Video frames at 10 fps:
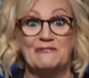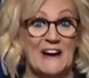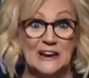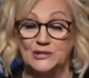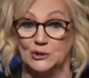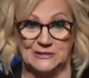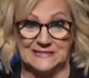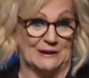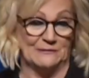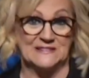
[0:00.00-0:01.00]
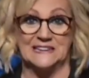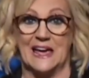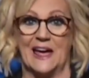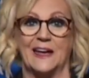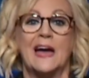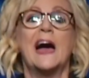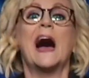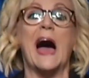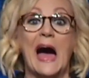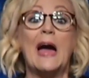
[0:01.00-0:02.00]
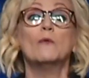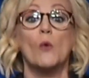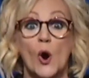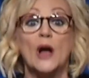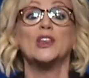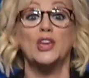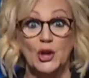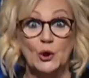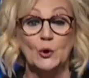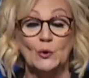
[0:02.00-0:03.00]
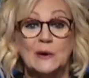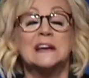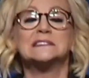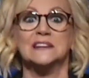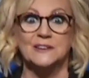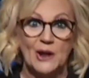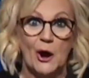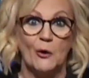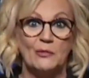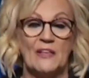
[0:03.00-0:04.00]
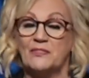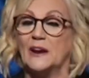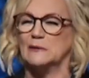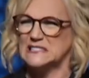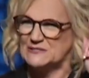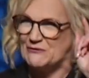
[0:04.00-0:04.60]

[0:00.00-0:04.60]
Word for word: find yourself today, I want you to know that there is